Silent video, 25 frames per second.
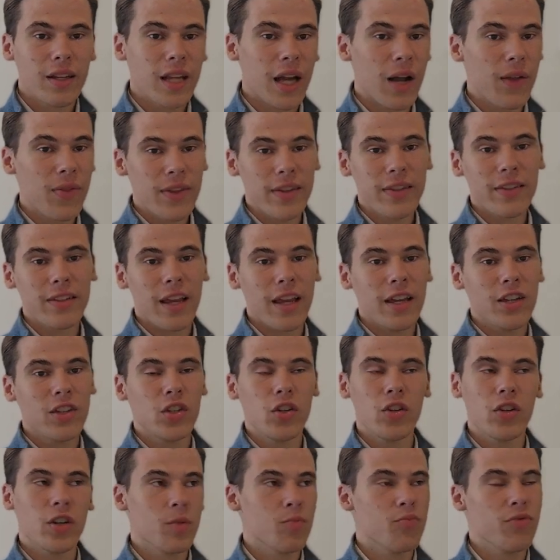Now, in this
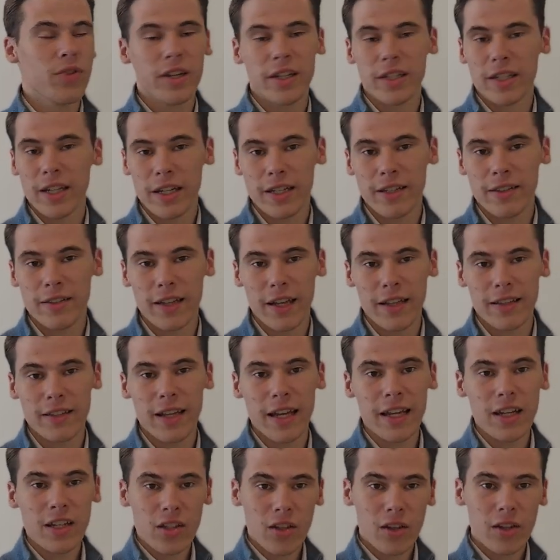case, you could bring datasets
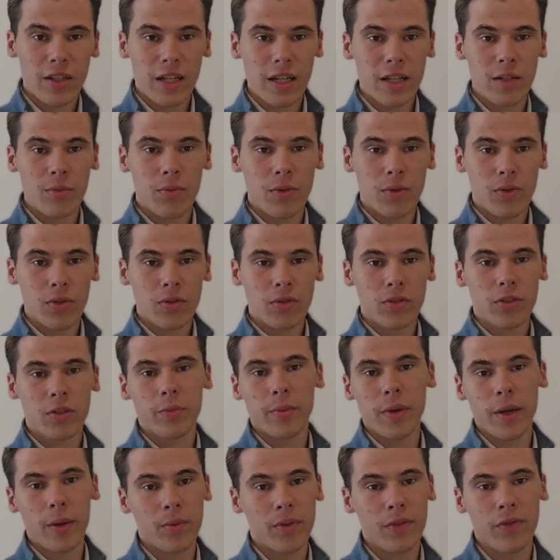into the data portal
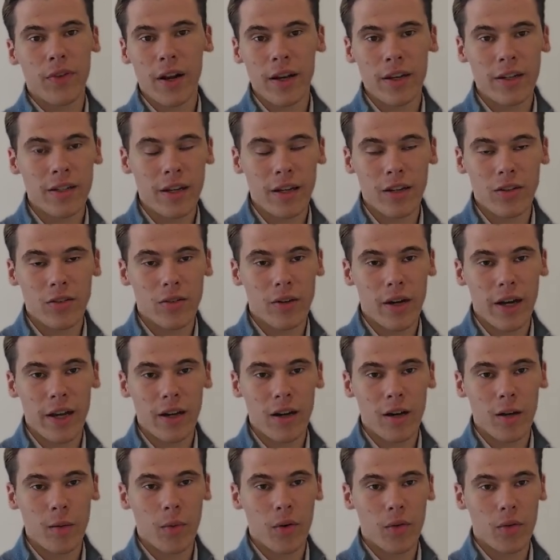to be able to validate your
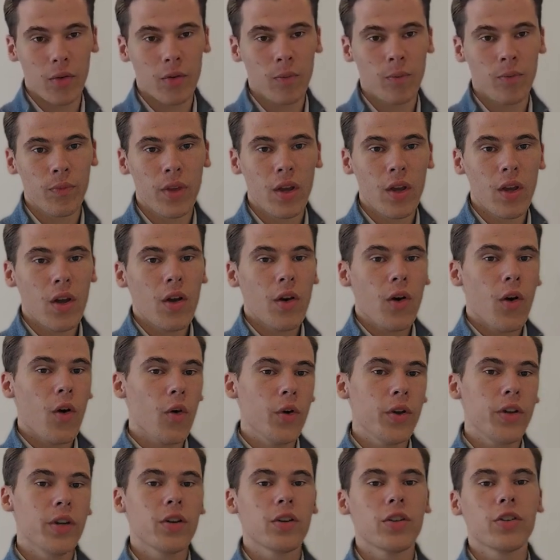AI model,
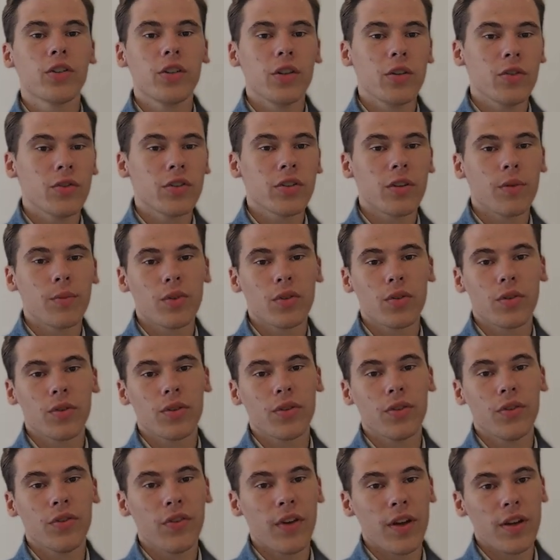or you could use some
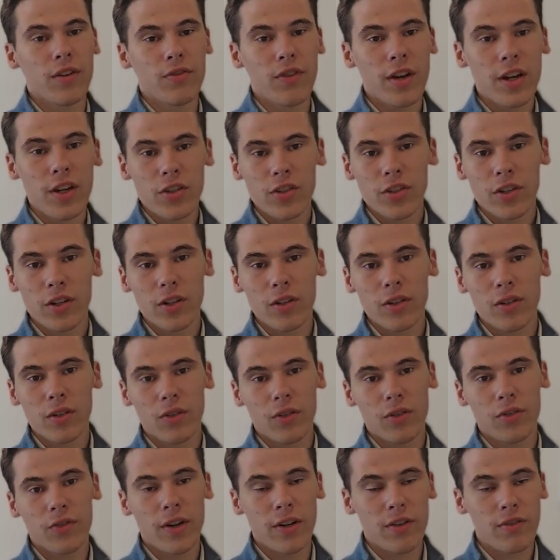sort of federation
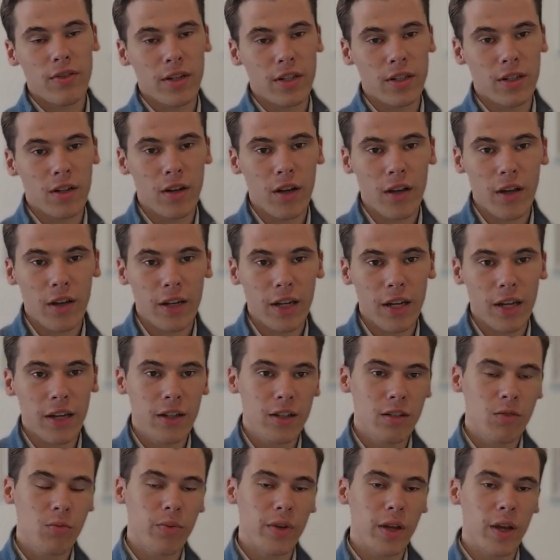or federated
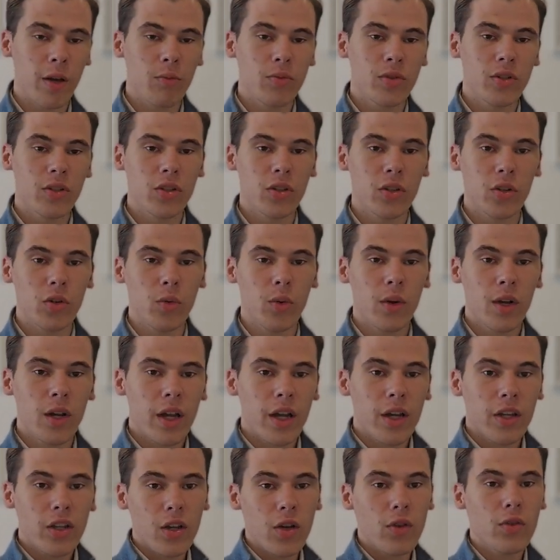learning to be able to
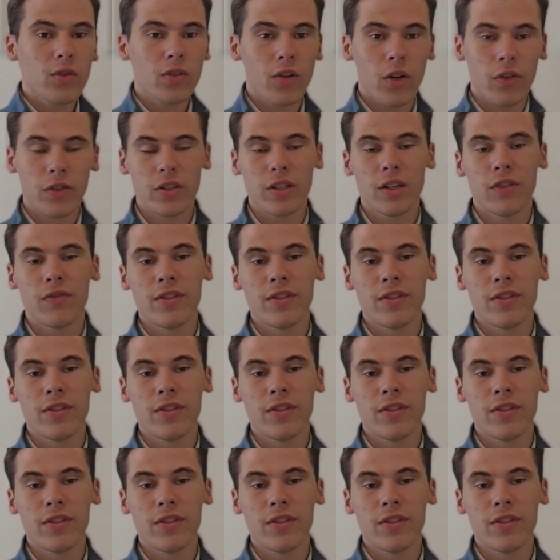use lots of